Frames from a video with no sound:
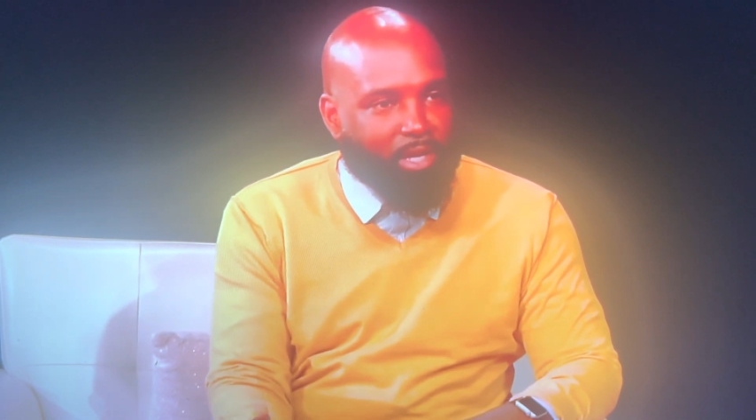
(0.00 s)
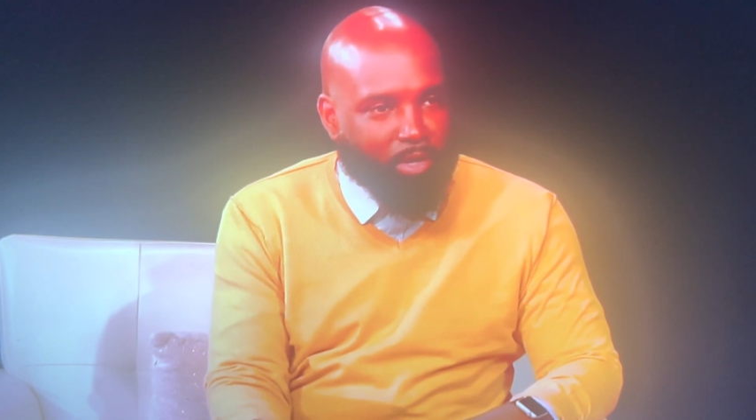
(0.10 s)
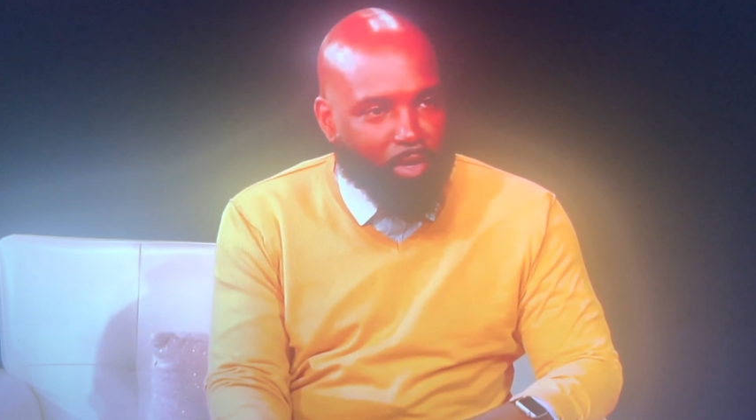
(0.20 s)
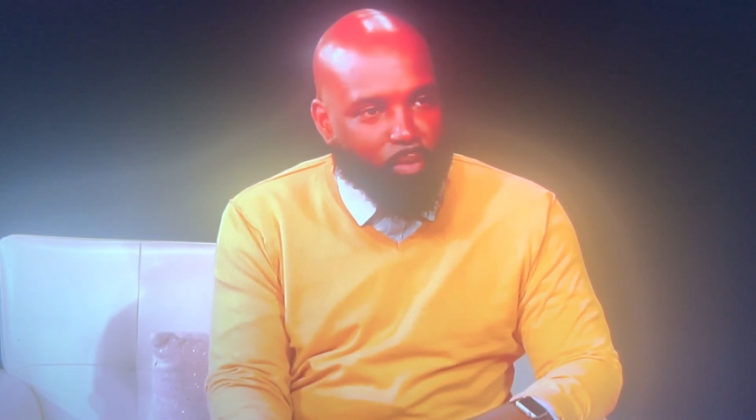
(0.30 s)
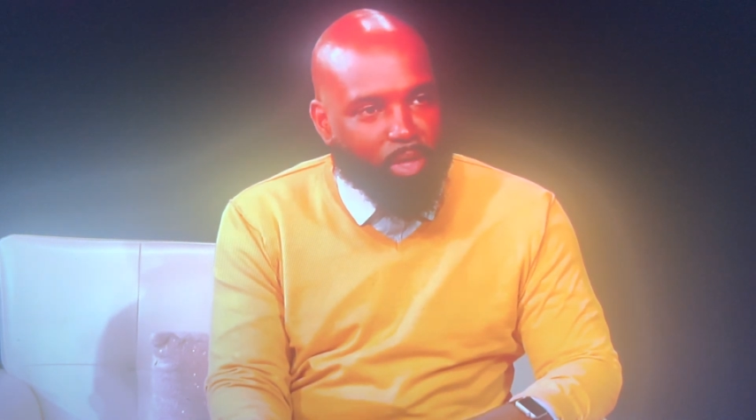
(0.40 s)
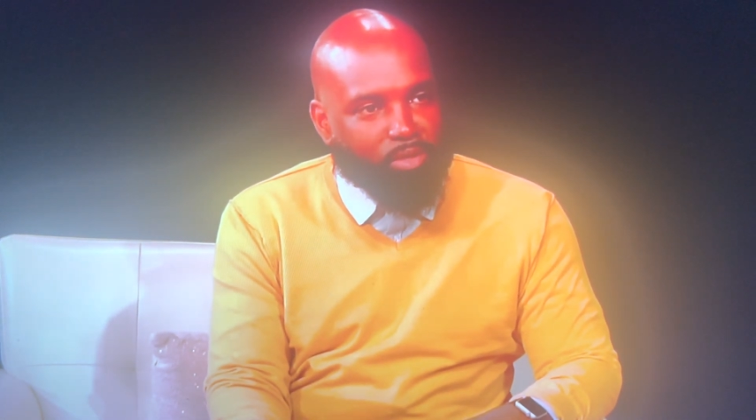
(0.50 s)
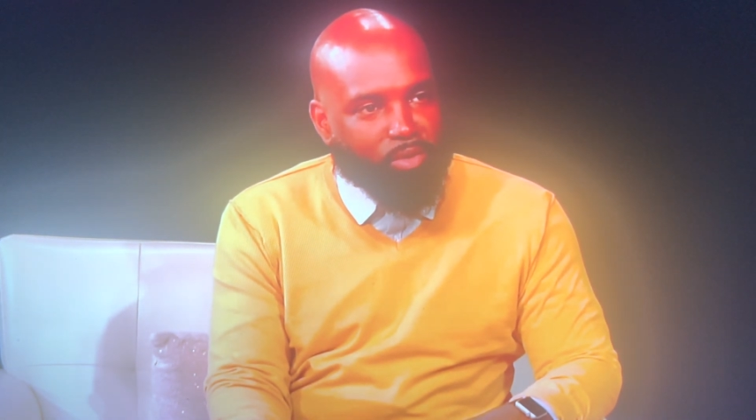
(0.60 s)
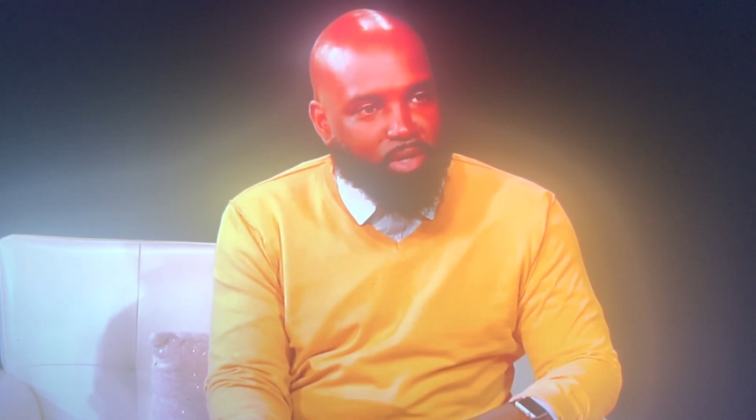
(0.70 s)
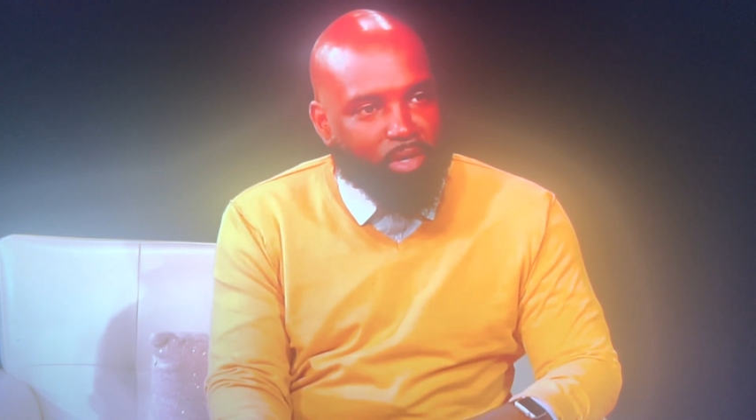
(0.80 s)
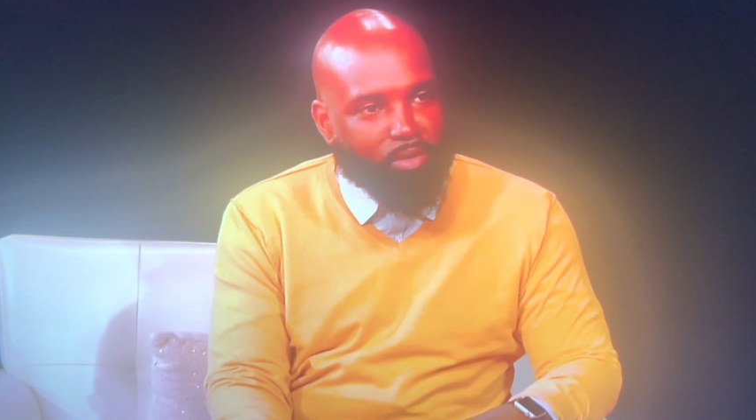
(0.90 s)
here in
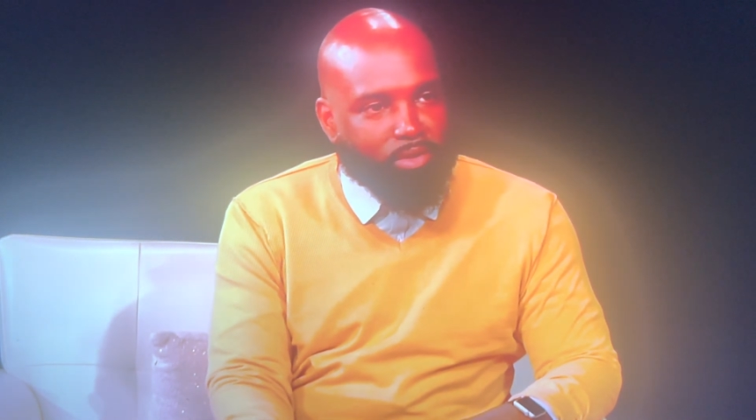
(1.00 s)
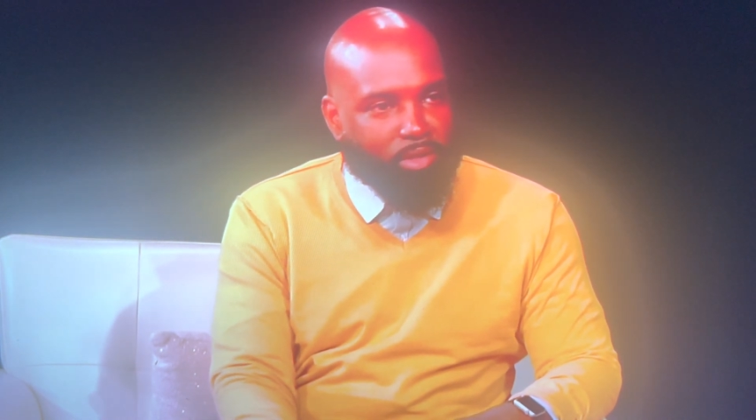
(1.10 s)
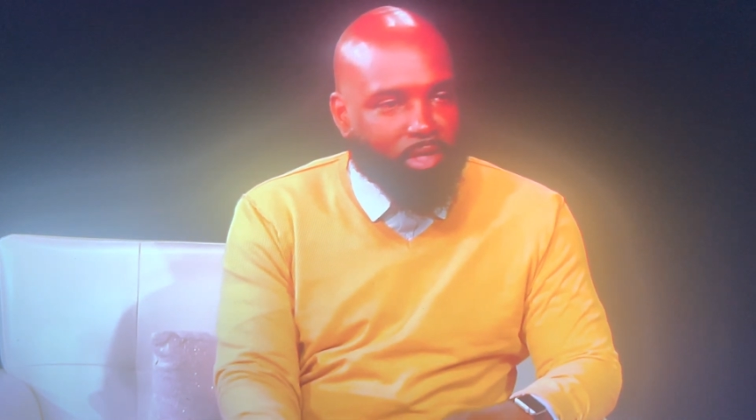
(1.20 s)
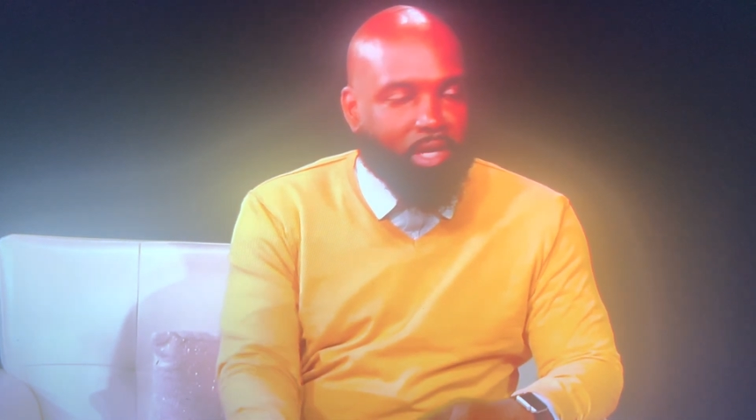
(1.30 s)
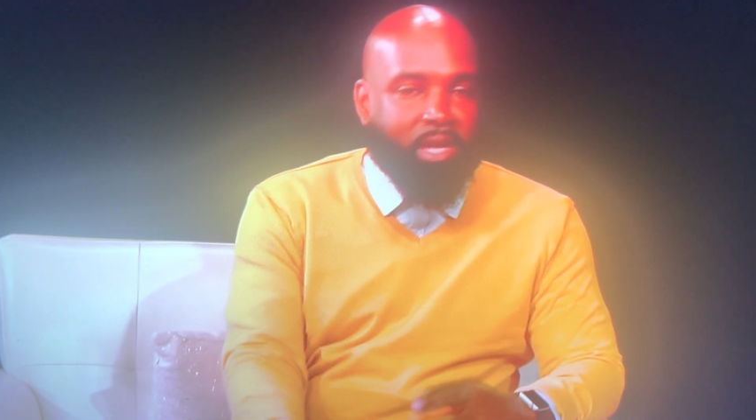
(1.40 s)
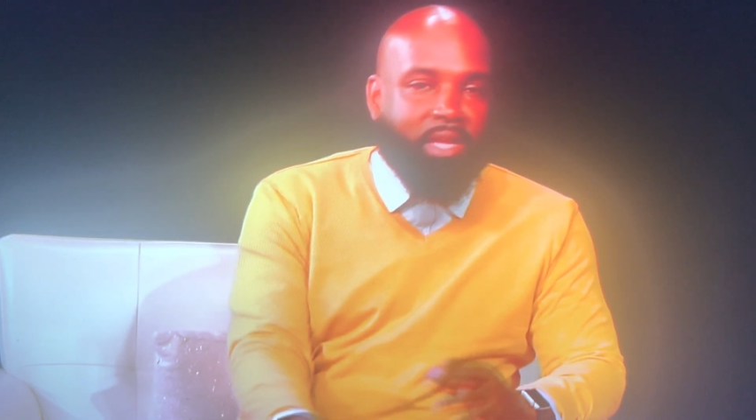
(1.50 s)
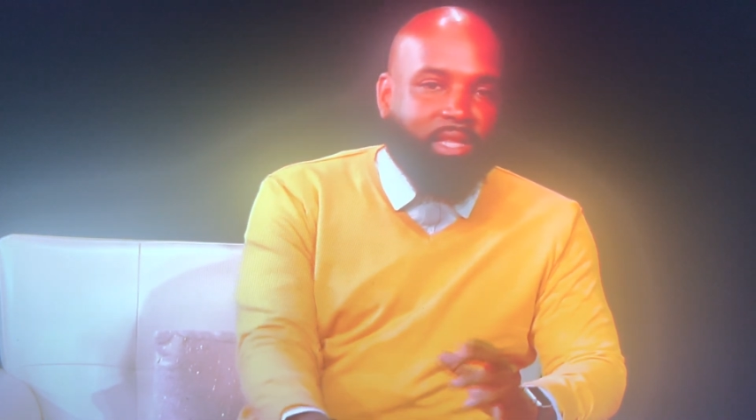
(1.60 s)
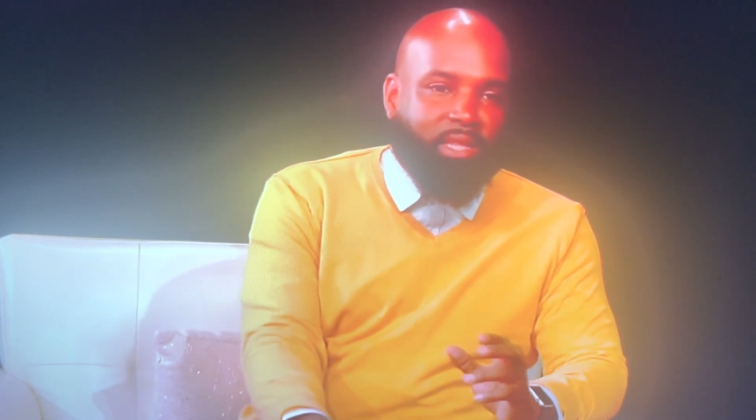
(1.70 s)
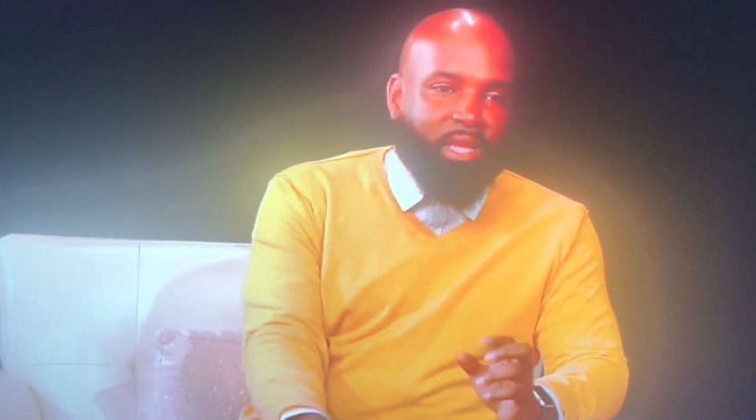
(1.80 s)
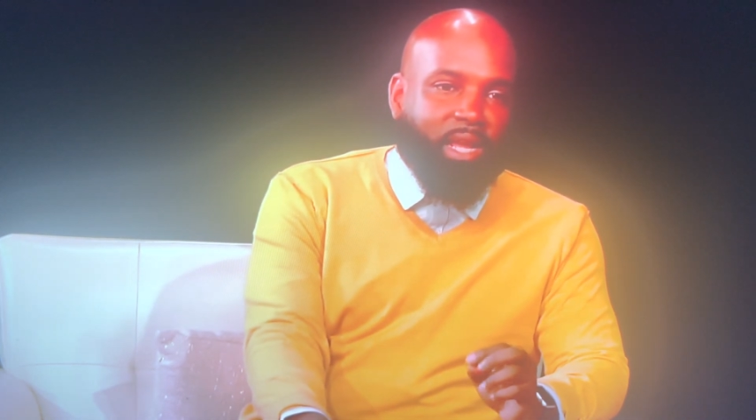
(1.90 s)
Western culture,
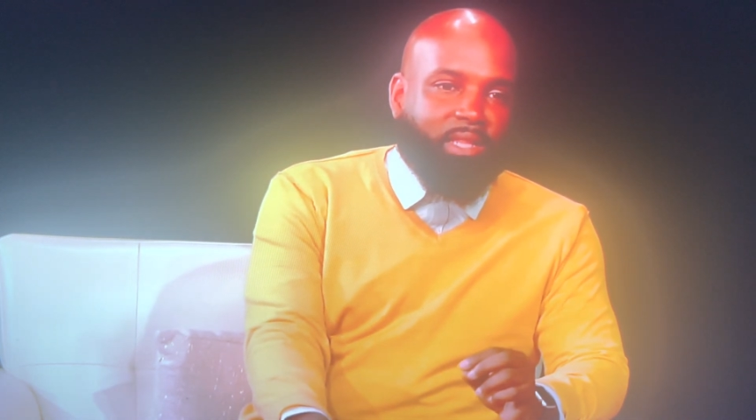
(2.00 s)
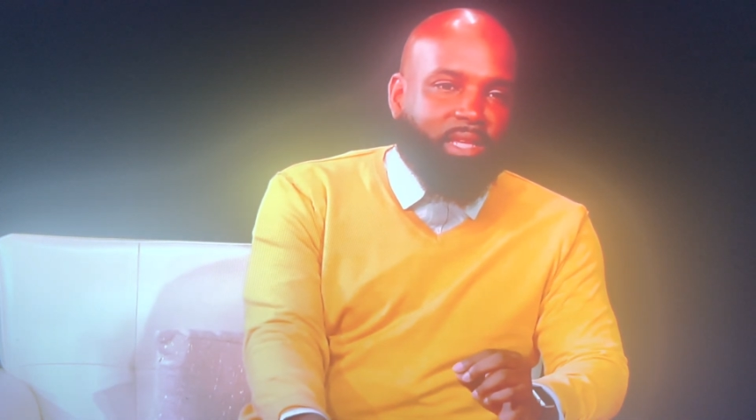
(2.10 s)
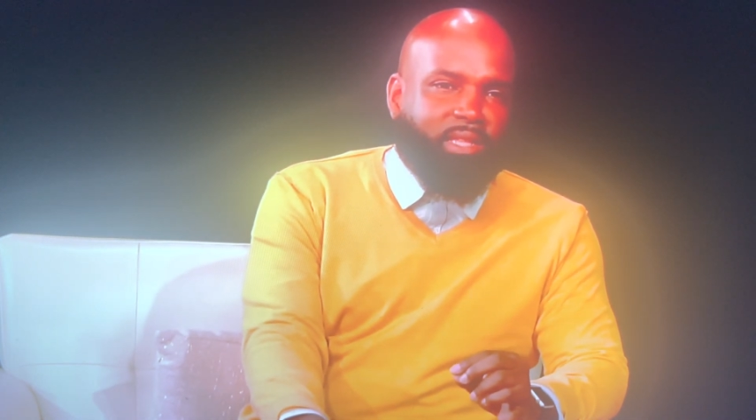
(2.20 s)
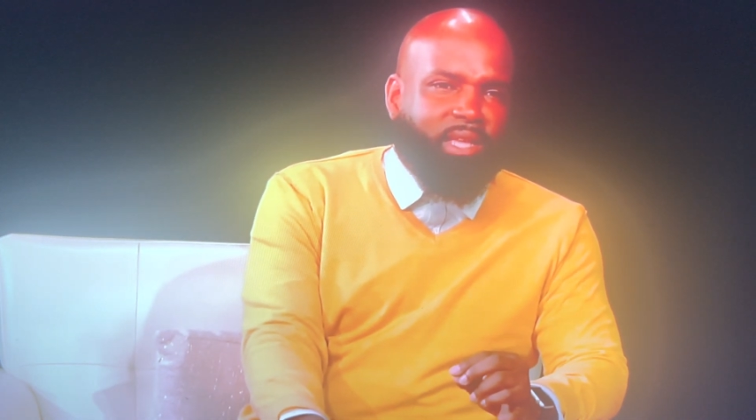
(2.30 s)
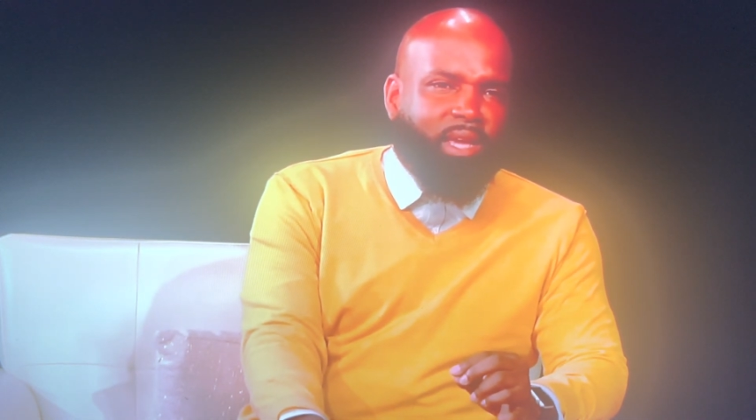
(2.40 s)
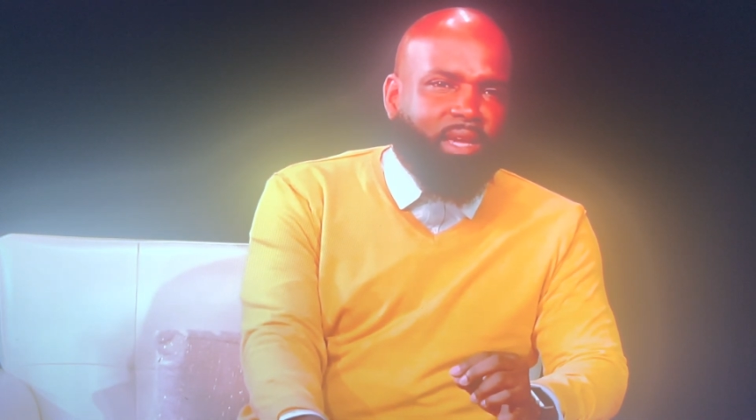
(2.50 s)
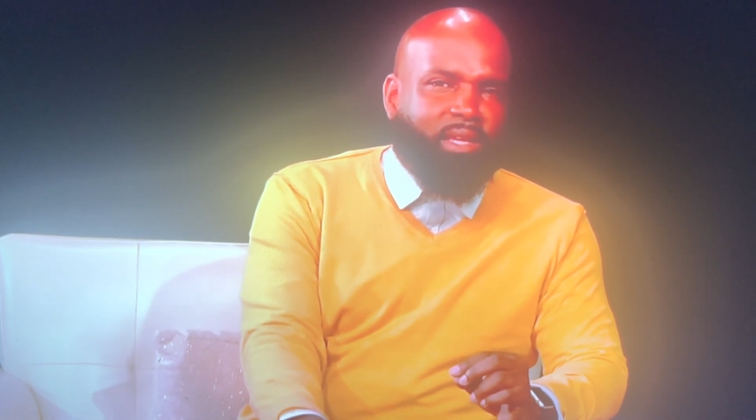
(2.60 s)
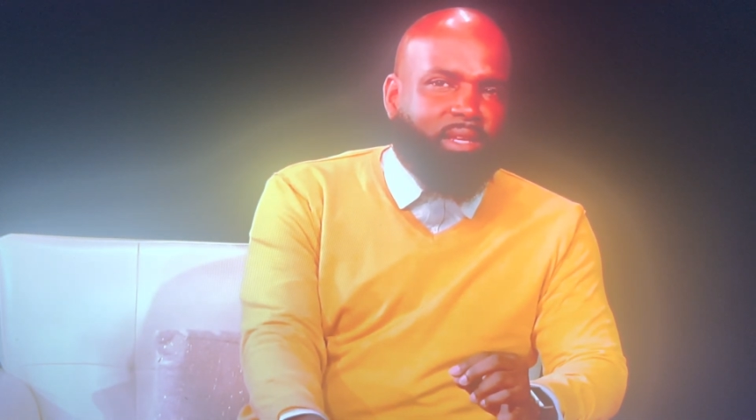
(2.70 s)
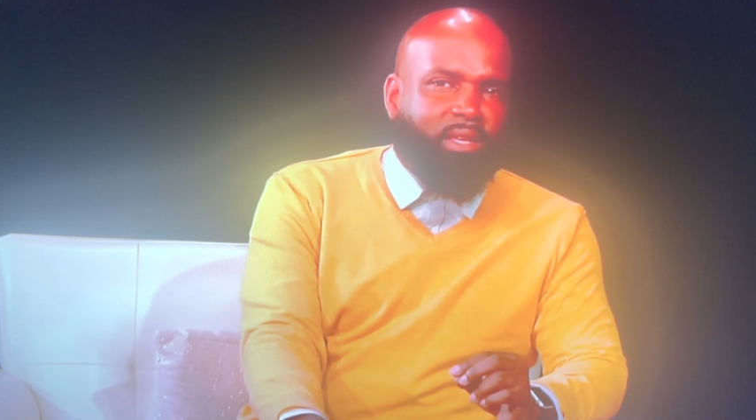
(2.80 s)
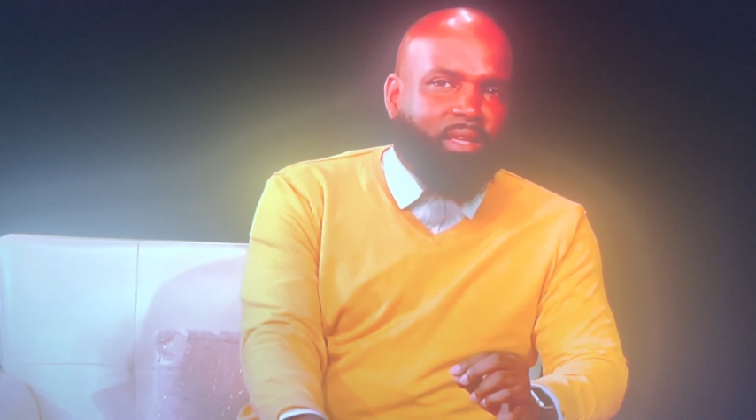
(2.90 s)
then I think that